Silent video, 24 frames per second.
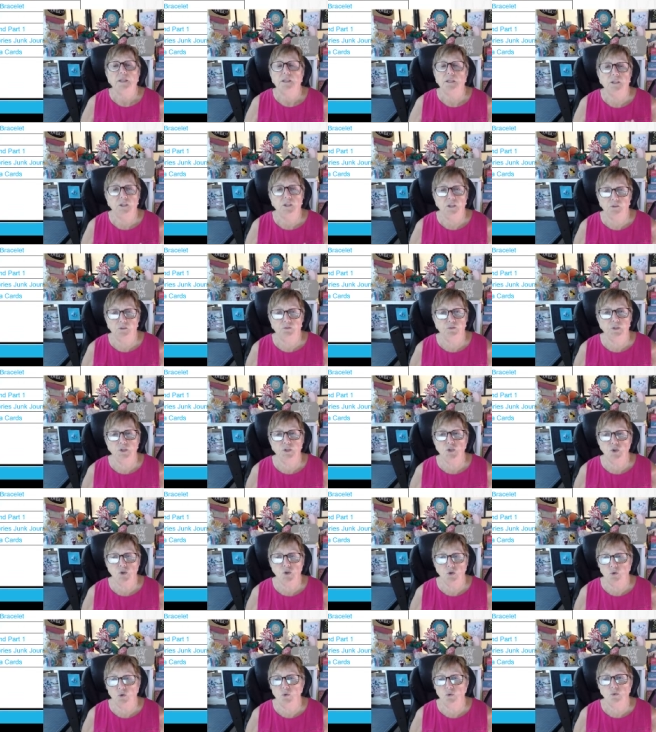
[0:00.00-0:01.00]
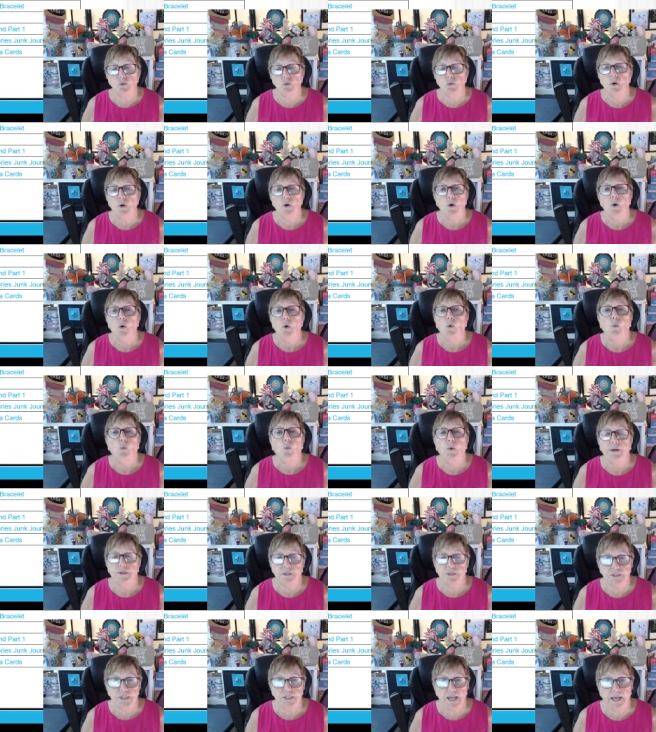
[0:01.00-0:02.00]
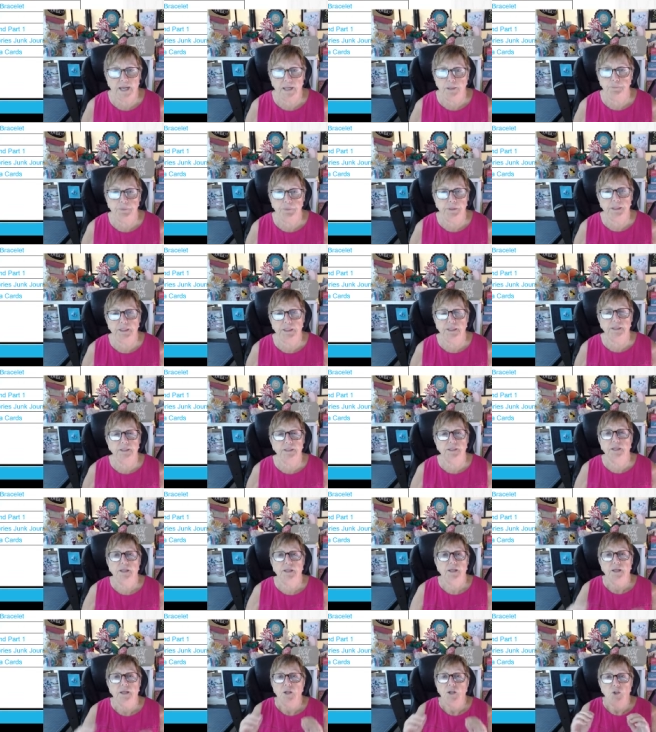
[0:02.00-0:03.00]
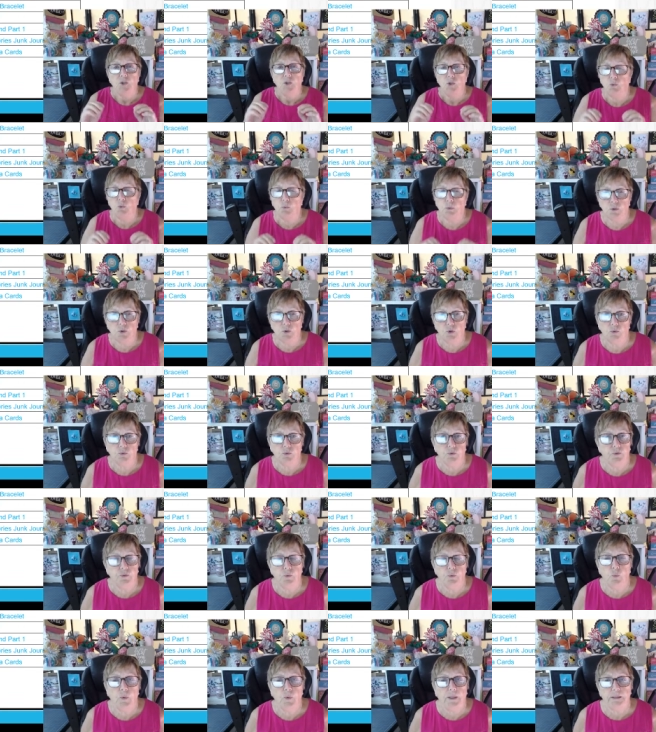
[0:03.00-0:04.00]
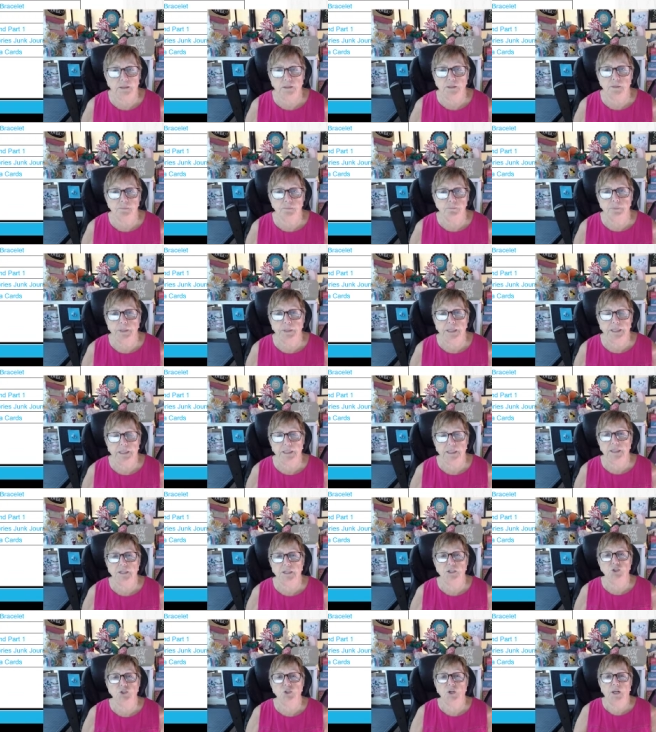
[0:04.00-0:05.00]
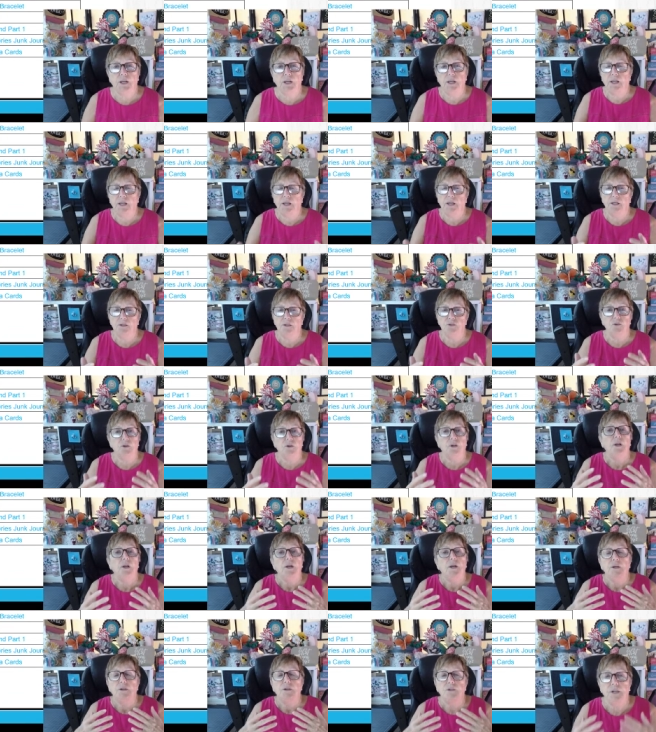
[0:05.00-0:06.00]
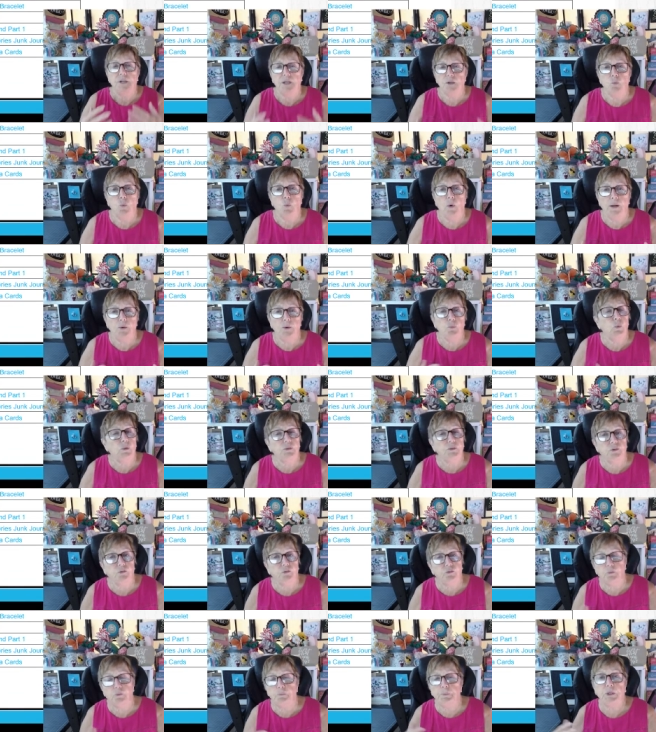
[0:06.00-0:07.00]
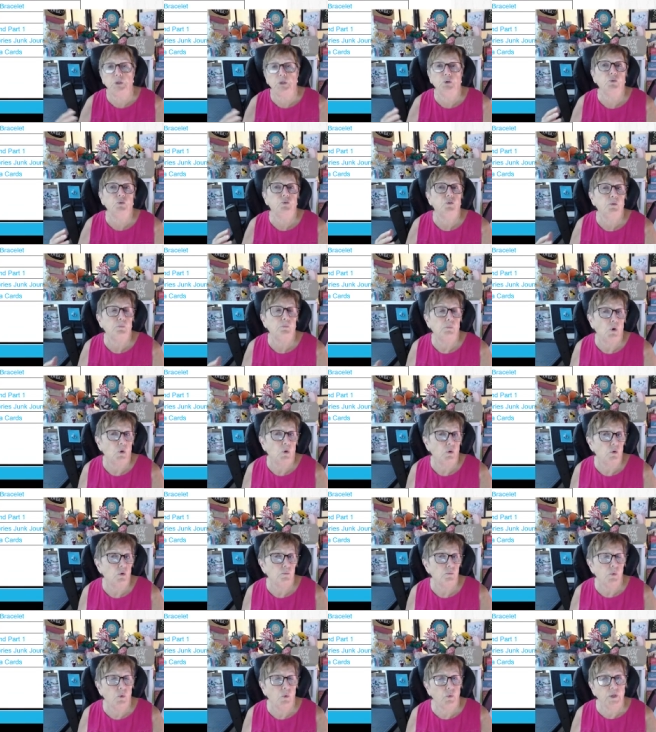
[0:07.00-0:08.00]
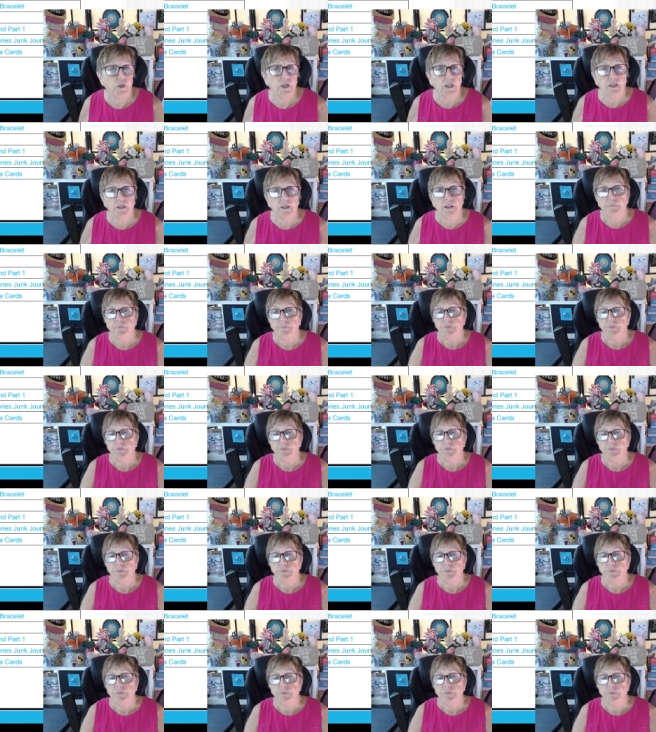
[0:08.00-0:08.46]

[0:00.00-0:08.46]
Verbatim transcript: giving you what is happening. You will go to the welcome page, and day one will disappear tomorrow morning.